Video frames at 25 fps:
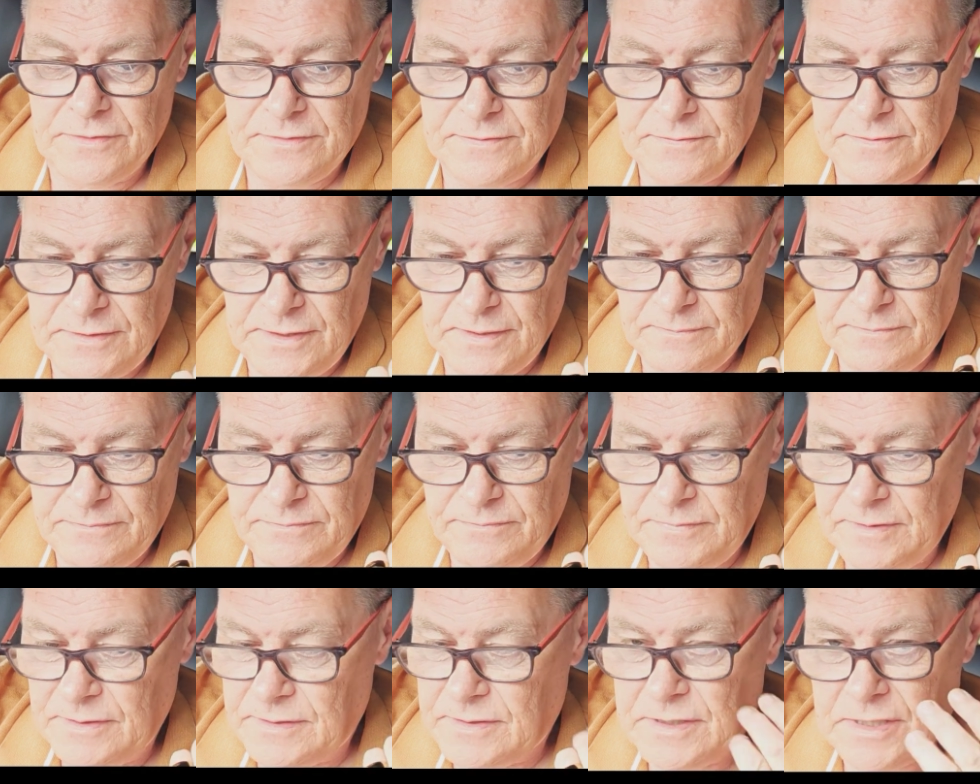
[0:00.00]
got your
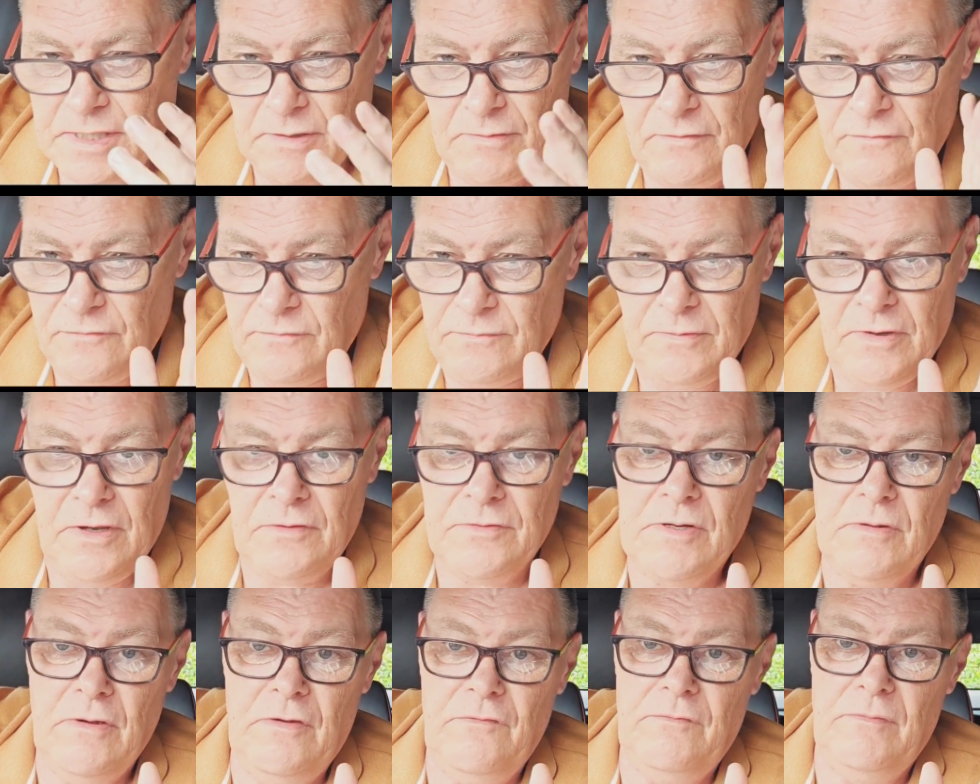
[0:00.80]

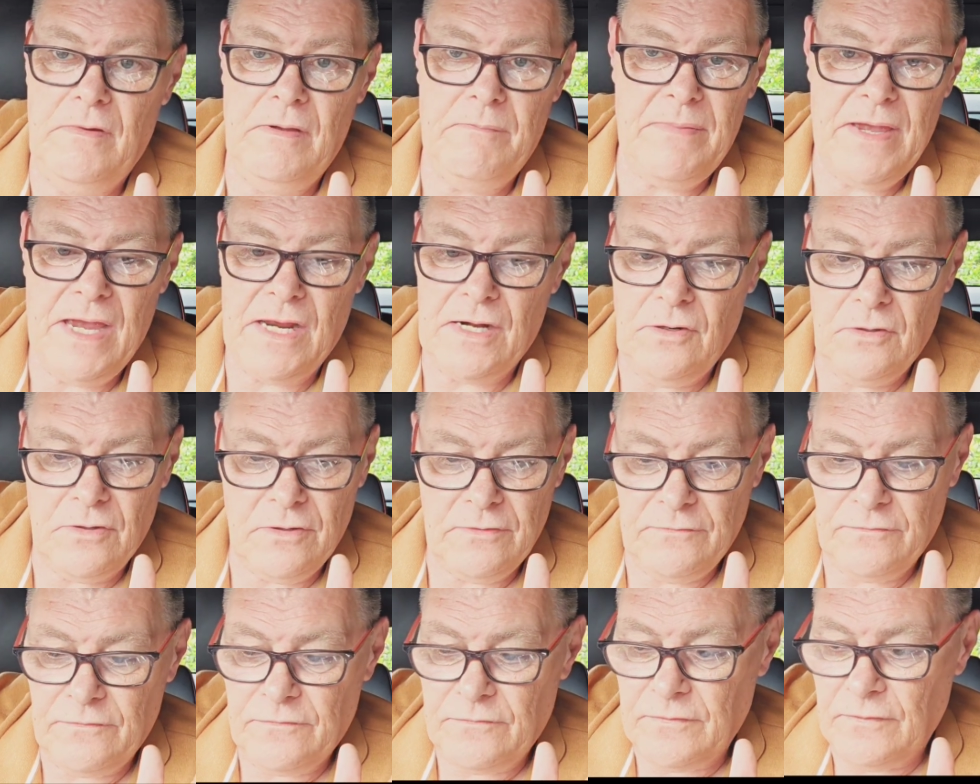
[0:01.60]
I'll go over my
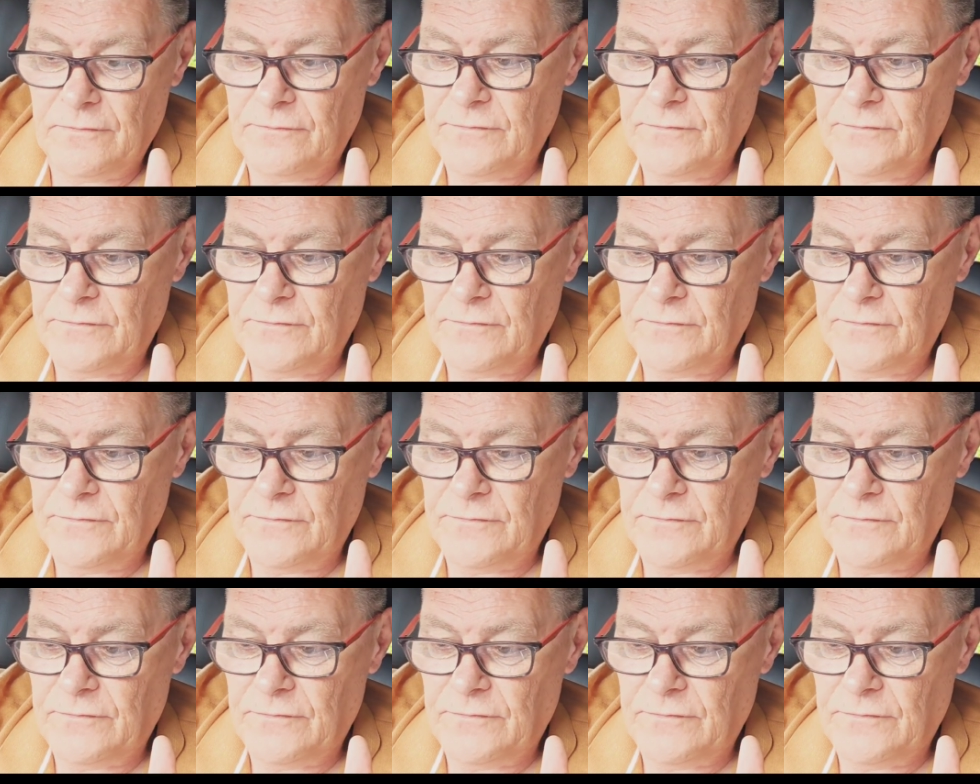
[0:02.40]
backlog of